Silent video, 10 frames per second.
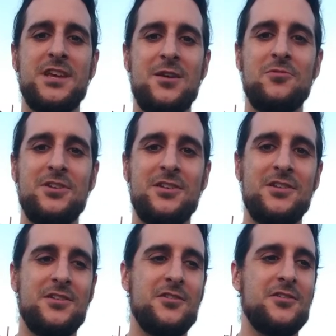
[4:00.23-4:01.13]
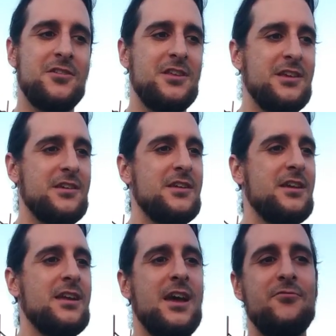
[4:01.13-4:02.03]
Tablet.
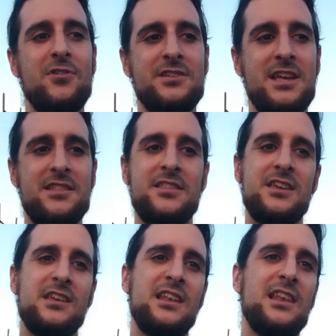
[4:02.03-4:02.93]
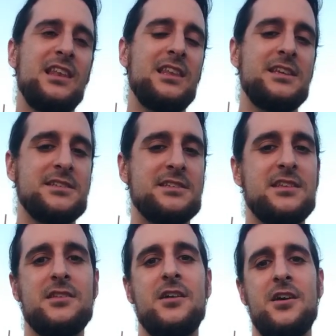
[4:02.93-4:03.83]
I read that thing at
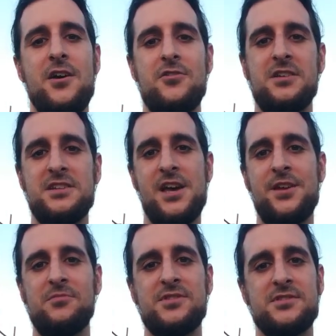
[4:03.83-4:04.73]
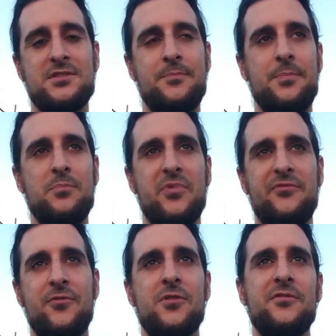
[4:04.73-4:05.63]
least 100 times
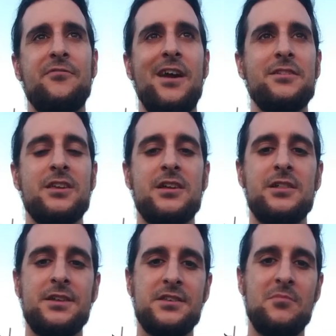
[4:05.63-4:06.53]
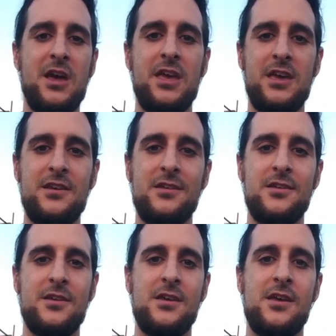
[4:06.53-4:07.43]
before it finally clicked in my head,
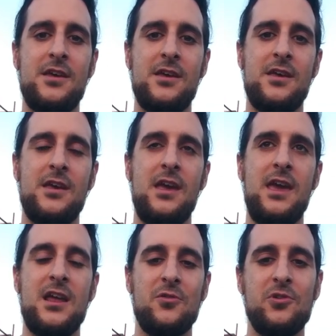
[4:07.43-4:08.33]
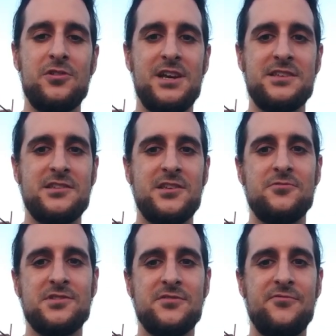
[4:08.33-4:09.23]
and I realized that it
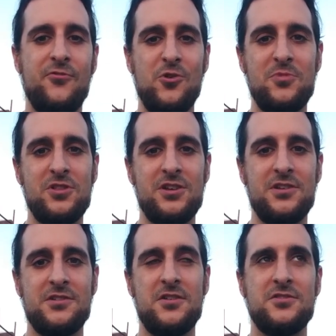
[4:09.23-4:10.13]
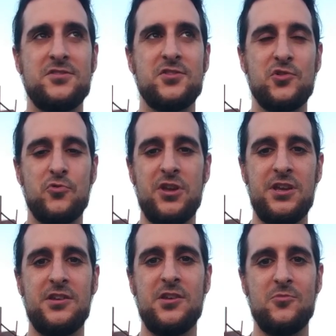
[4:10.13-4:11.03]
was a formula to
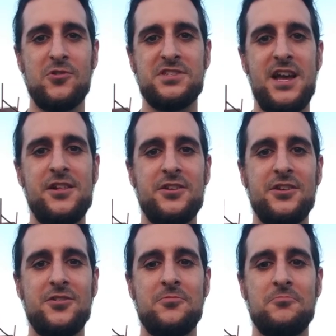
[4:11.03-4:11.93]
create immortality.